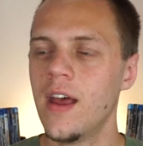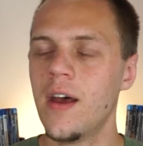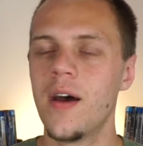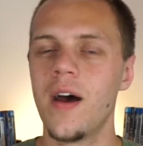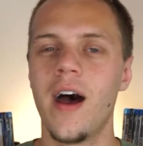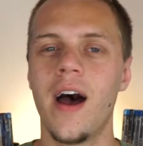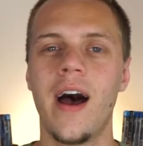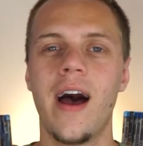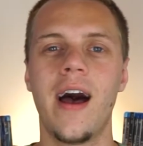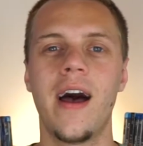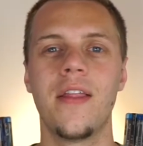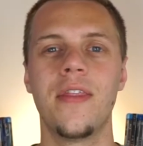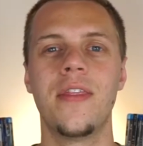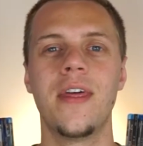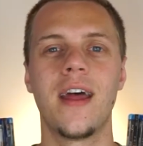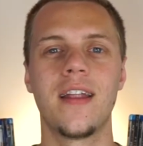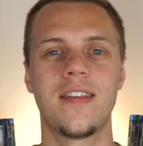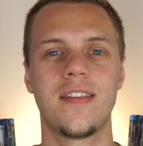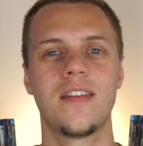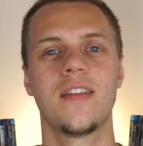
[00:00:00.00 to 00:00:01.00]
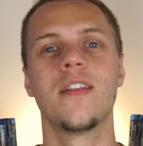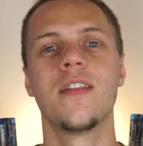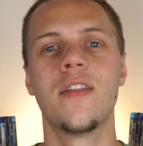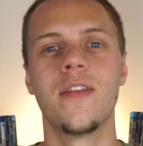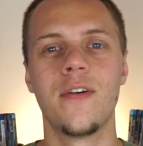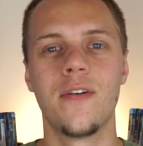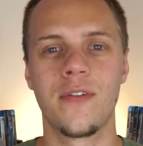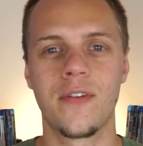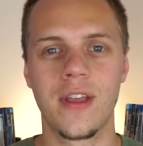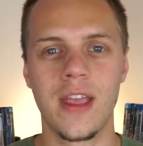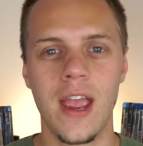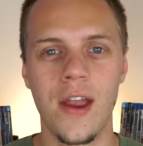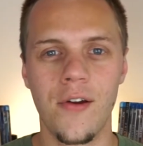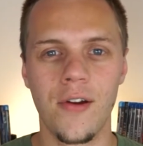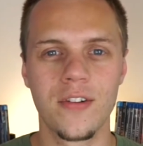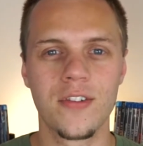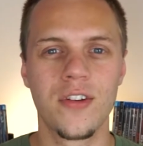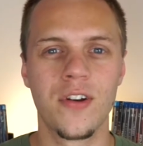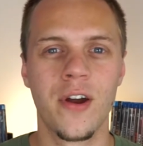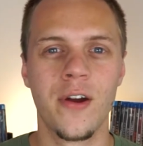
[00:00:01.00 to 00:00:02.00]
That's the
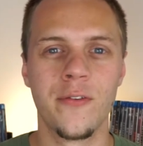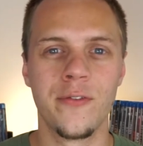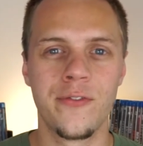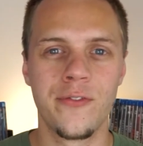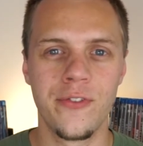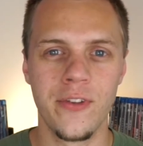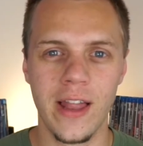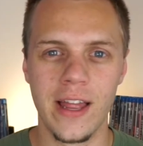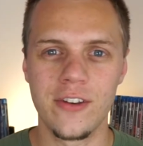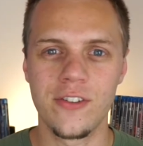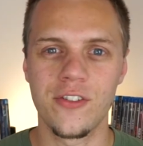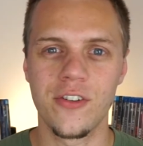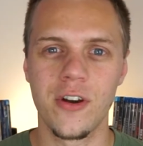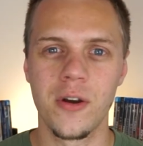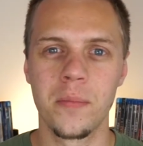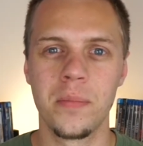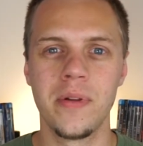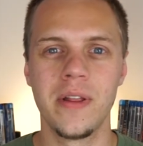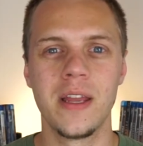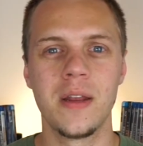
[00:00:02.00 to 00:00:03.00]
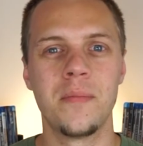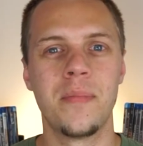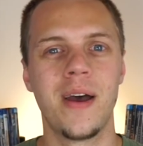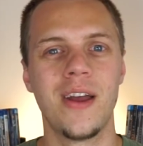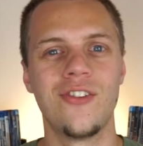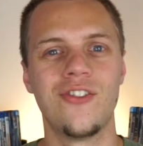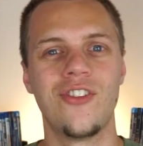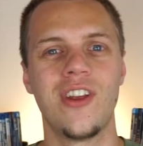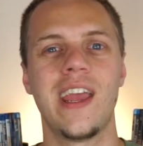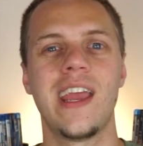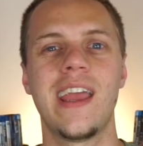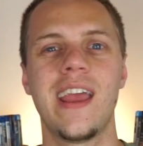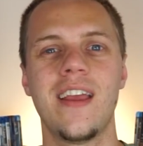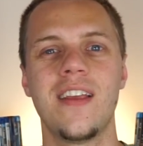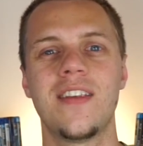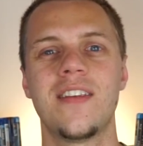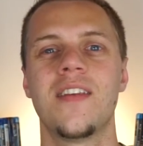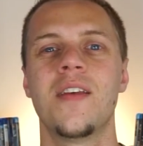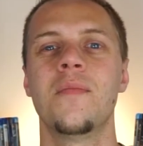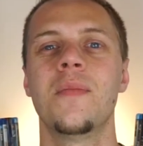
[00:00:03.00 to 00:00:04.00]
character of Fletcher, played by J.K.
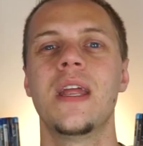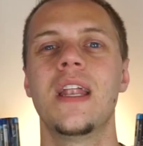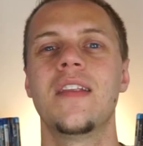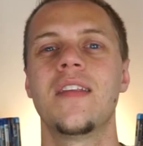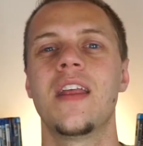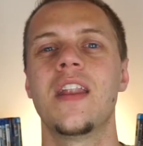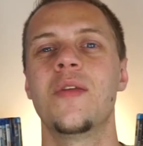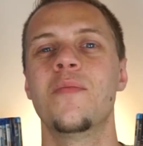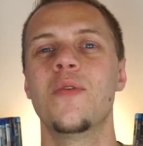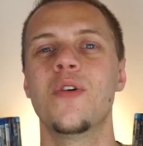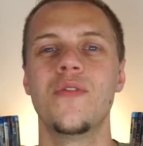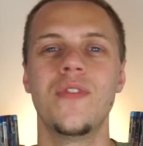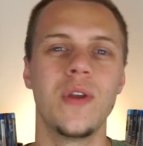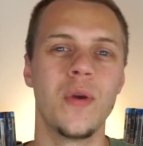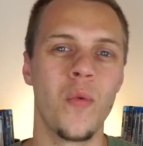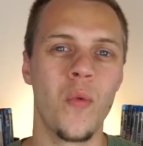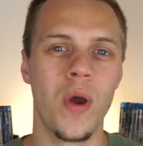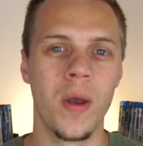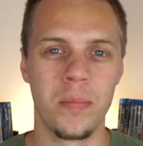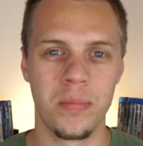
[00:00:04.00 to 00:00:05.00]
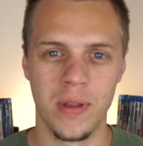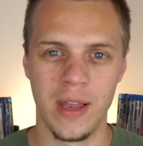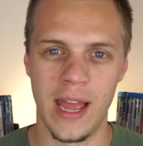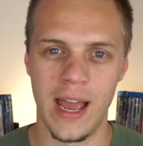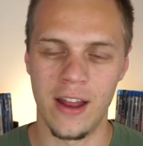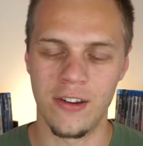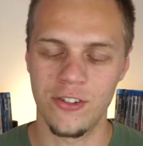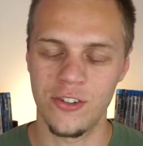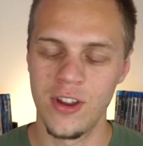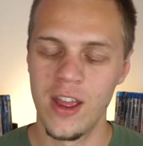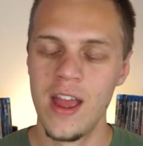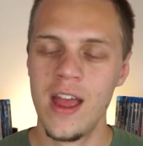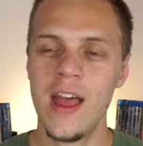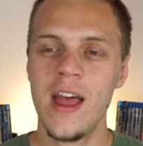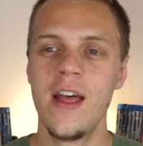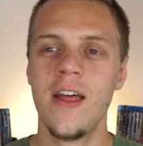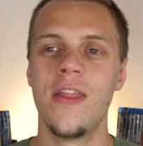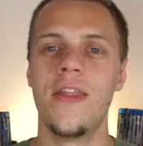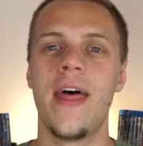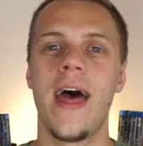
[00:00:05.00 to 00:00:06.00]
Simmons in the movie Whiplash.
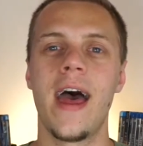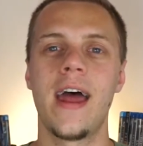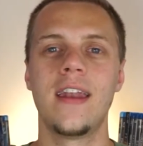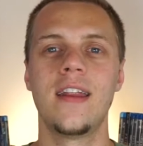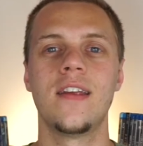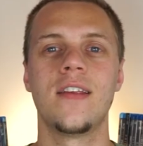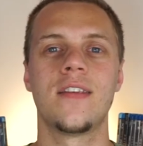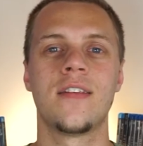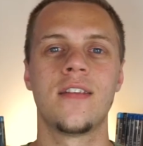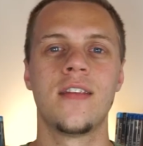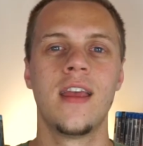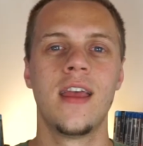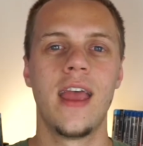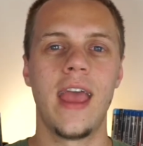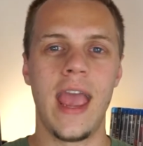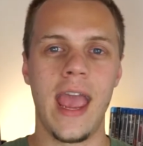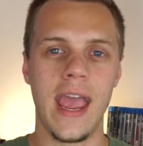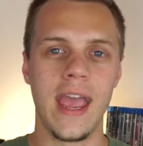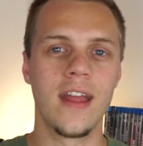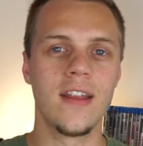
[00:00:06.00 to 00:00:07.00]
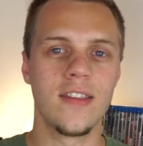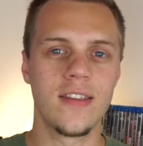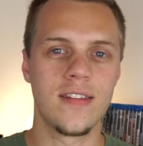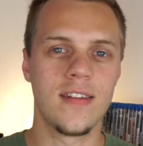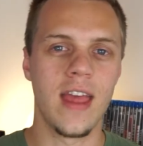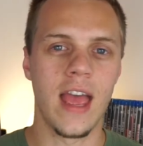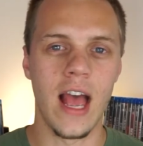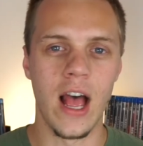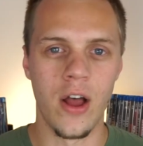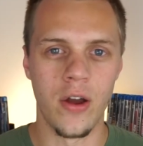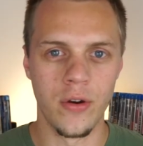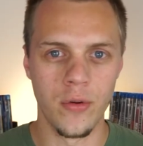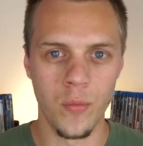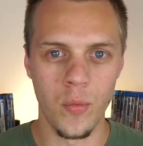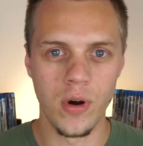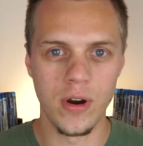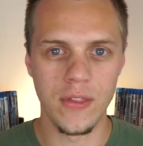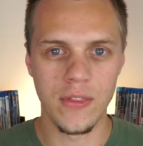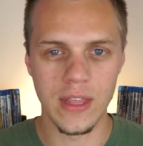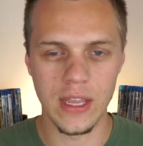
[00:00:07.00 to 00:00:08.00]
That is, hands down,
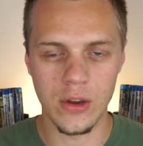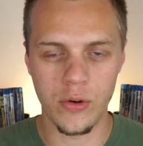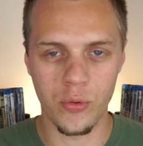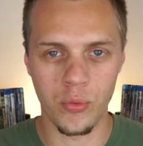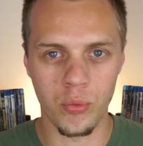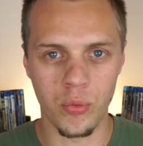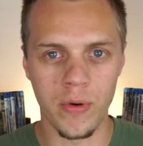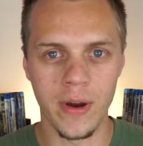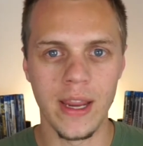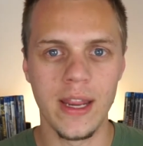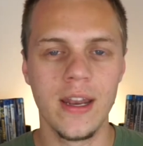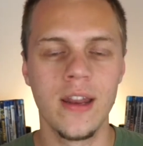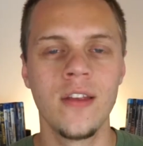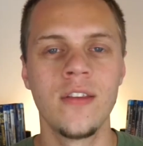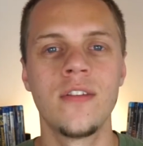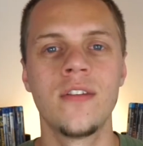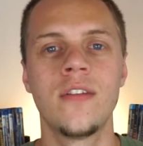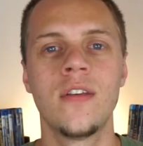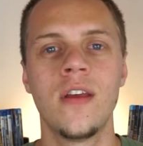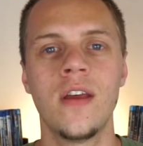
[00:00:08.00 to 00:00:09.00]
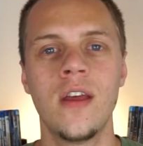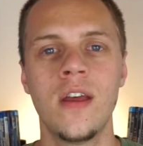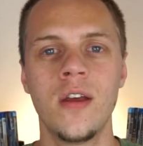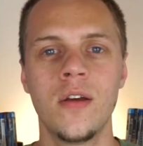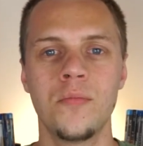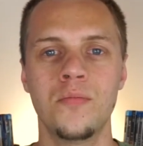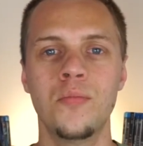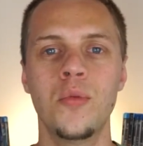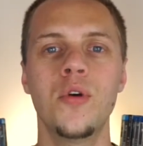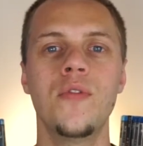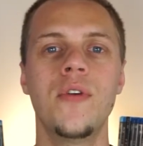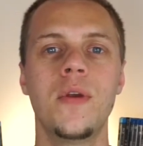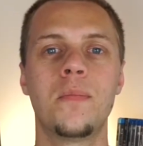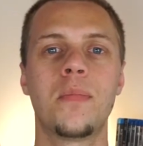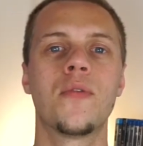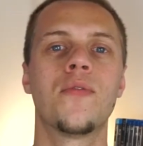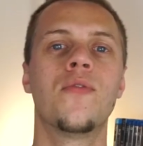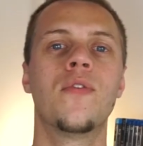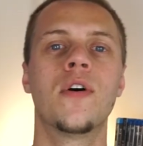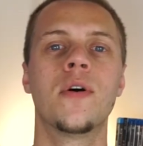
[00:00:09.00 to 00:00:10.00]
one of the greatest movie
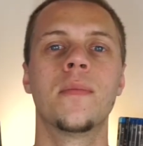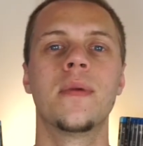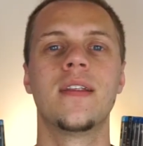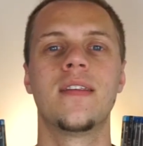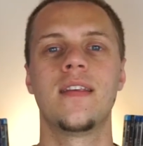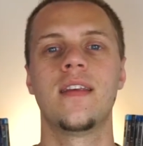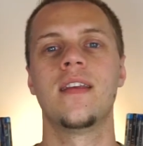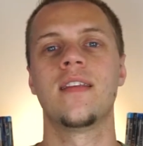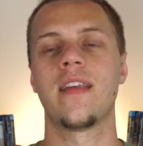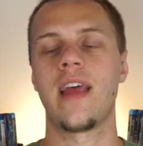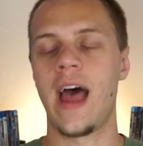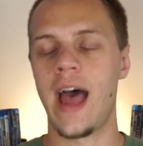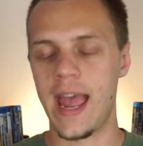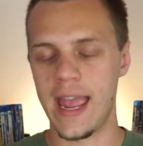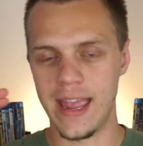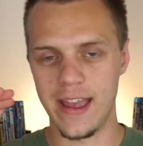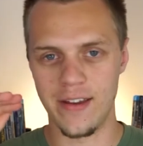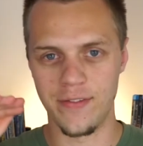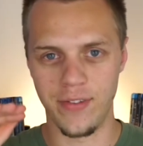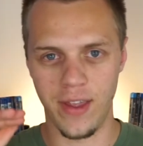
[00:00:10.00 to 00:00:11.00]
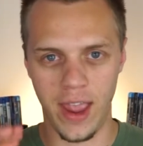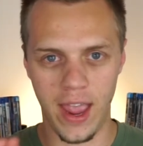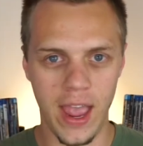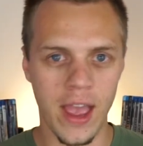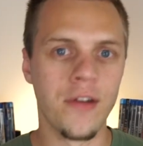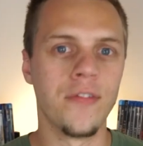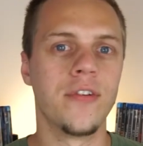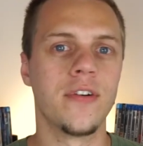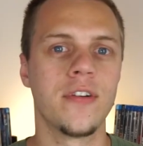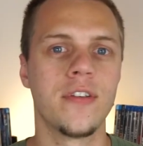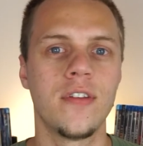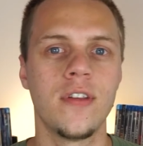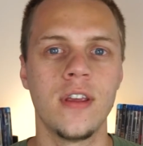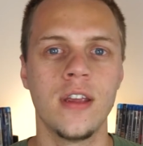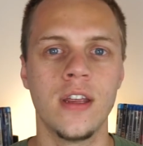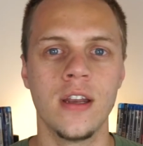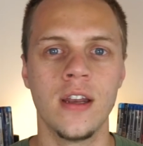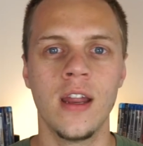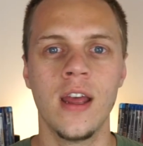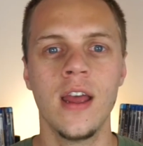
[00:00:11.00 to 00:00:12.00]
performances I have ever
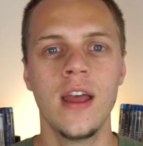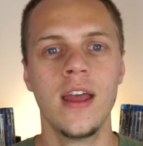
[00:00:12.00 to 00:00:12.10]
seen.